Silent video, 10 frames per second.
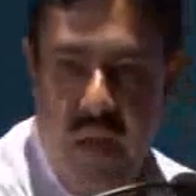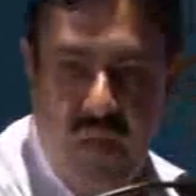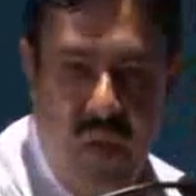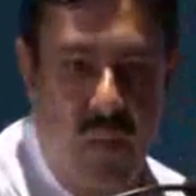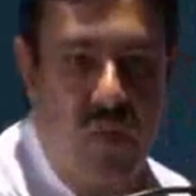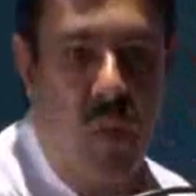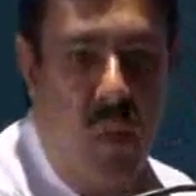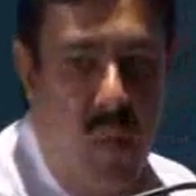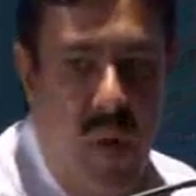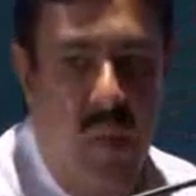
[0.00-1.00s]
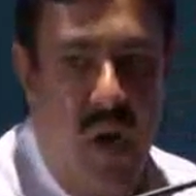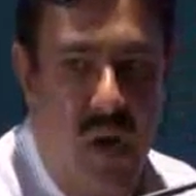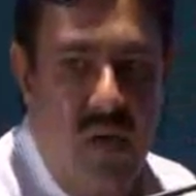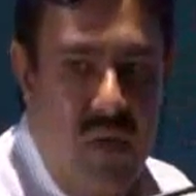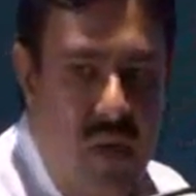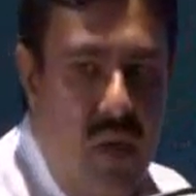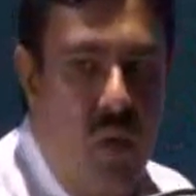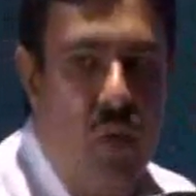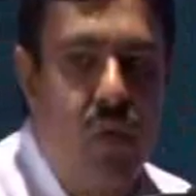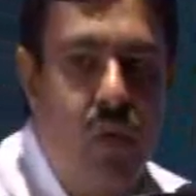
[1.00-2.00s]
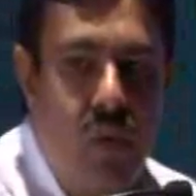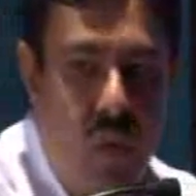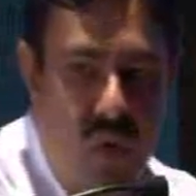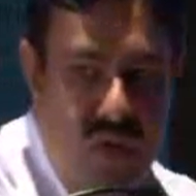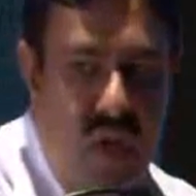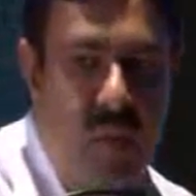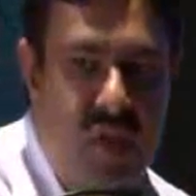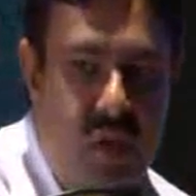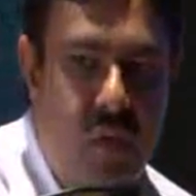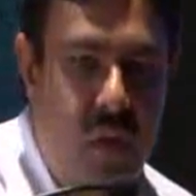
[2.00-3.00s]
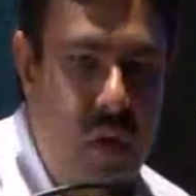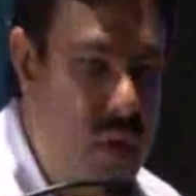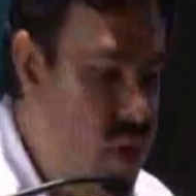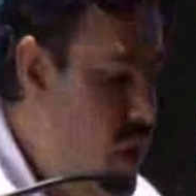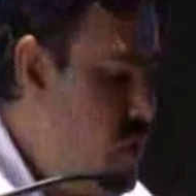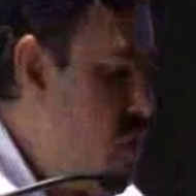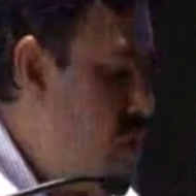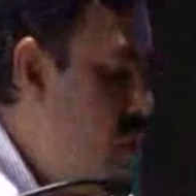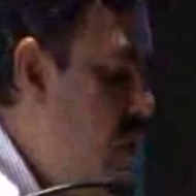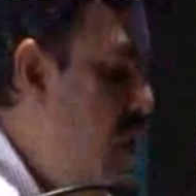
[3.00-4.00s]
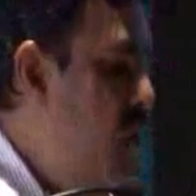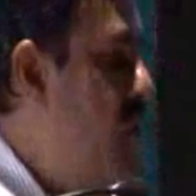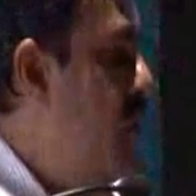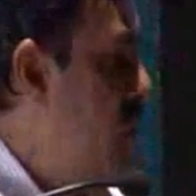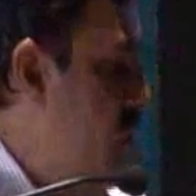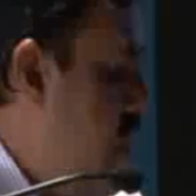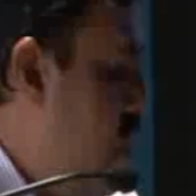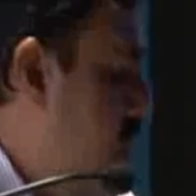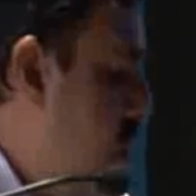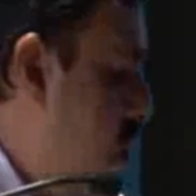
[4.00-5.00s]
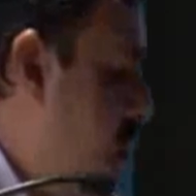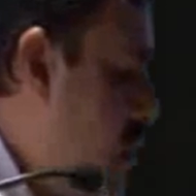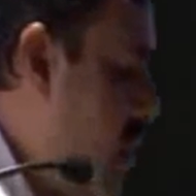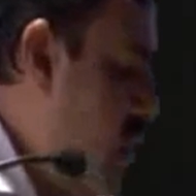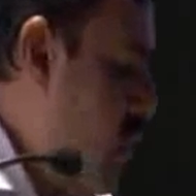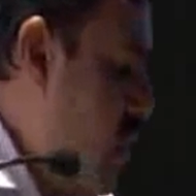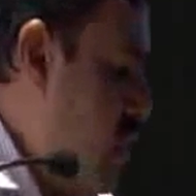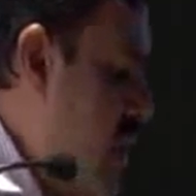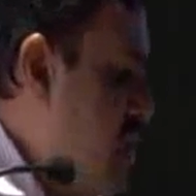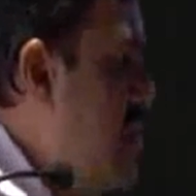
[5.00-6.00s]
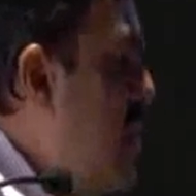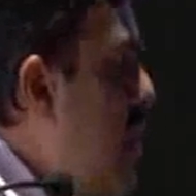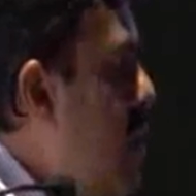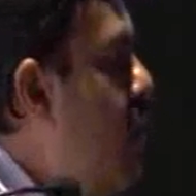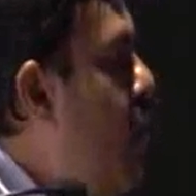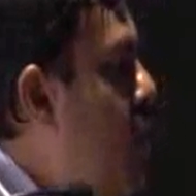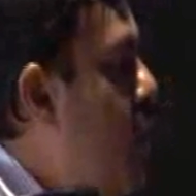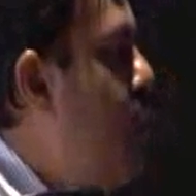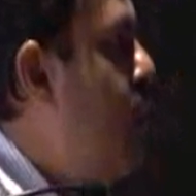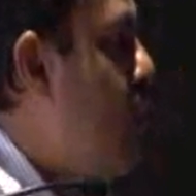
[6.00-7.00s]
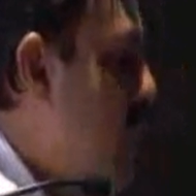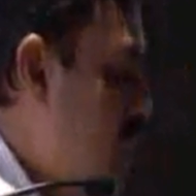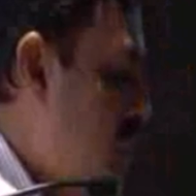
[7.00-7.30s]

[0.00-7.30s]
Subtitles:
If some problem occurs, then you have to close that mission only. So if we don't want that scenario, what to do?